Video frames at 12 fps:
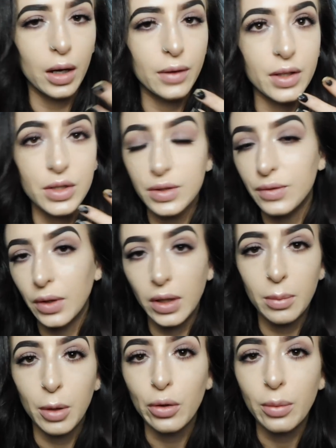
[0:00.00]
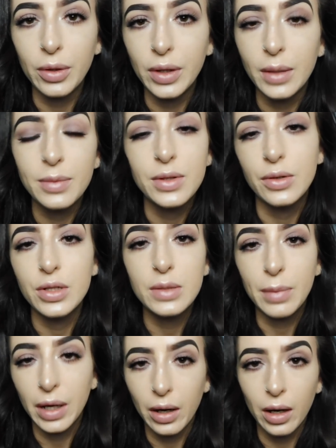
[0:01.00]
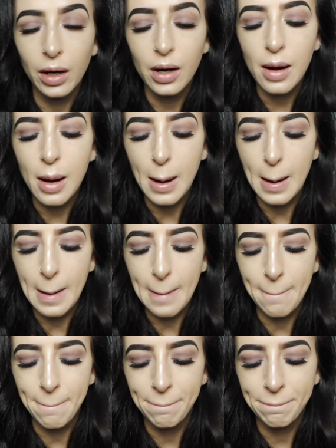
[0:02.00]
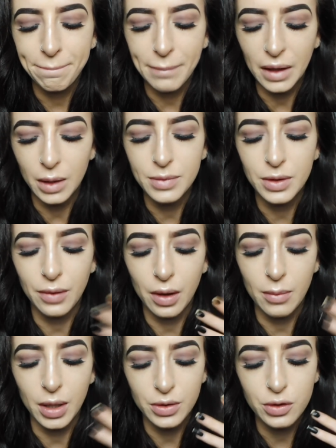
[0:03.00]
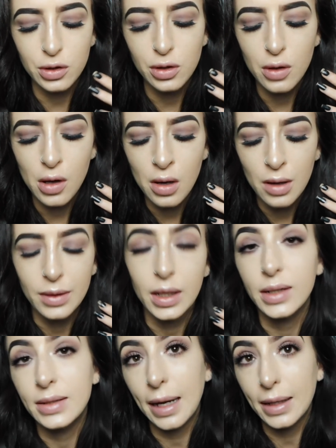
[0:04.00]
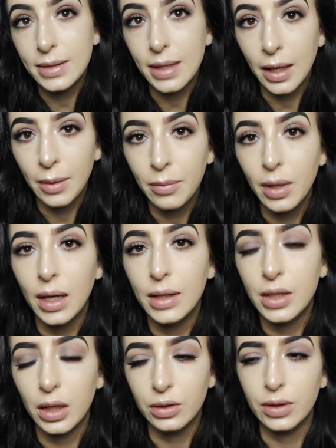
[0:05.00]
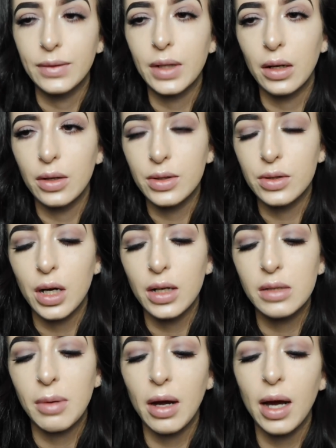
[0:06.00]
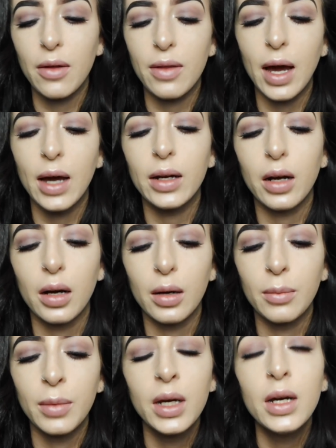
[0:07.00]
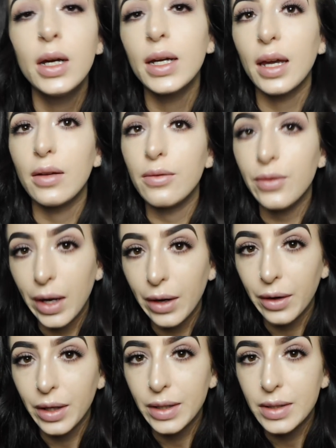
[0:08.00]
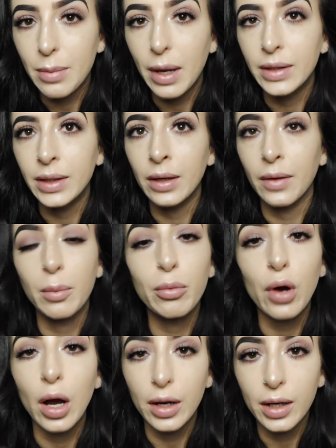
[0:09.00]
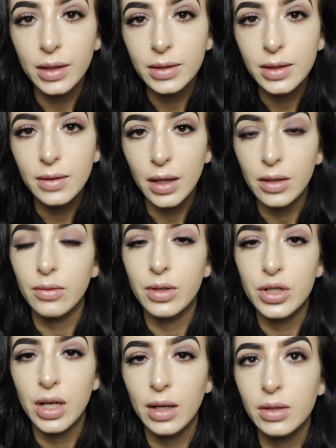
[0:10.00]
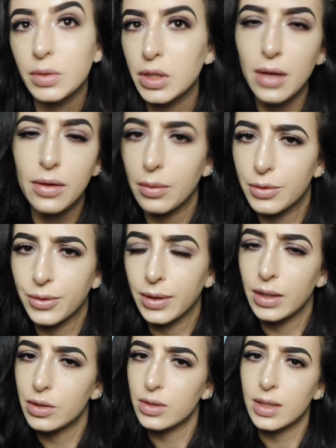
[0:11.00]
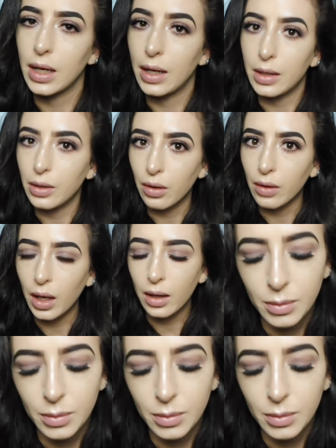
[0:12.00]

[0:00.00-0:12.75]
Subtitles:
They just feel like my normal lips. They're just bigger. My lips are very much the exact same, and Dr. Rivkin also talks about how that can vary depending on the product that you inject, which I thought was really interesting. I didn't know that.